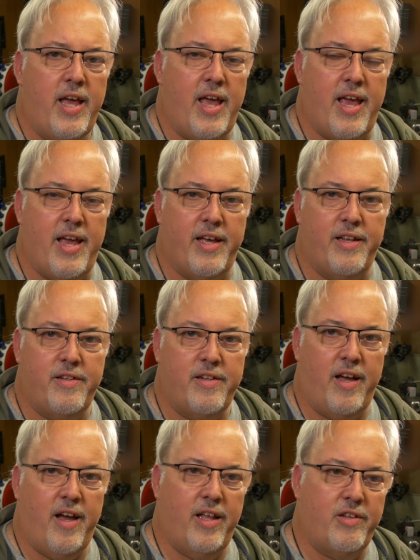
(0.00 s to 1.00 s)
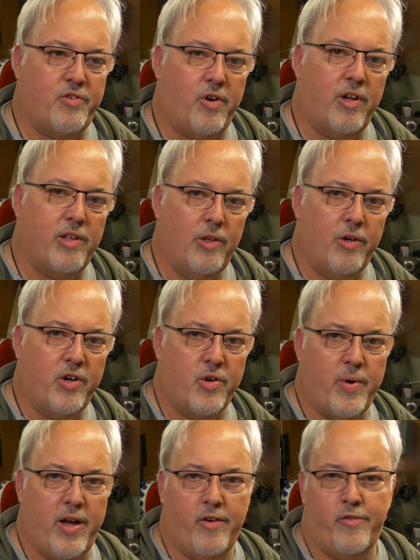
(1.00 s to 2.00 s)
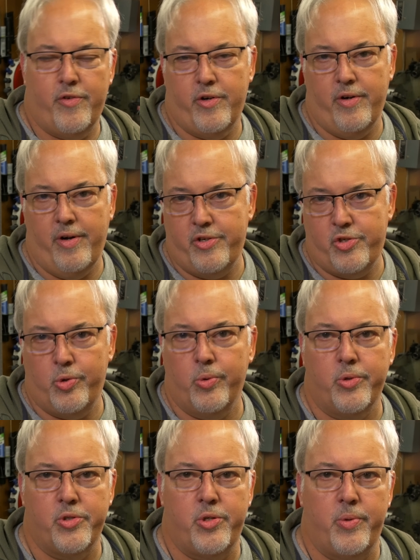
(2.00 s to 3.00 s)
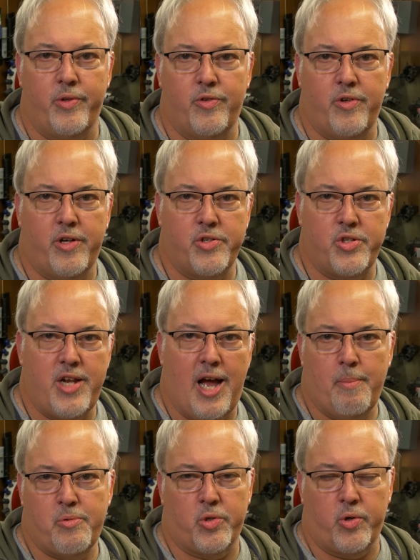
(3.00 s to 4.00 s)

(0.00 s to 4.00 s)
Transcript: And I started looking around for a tool to install snaps or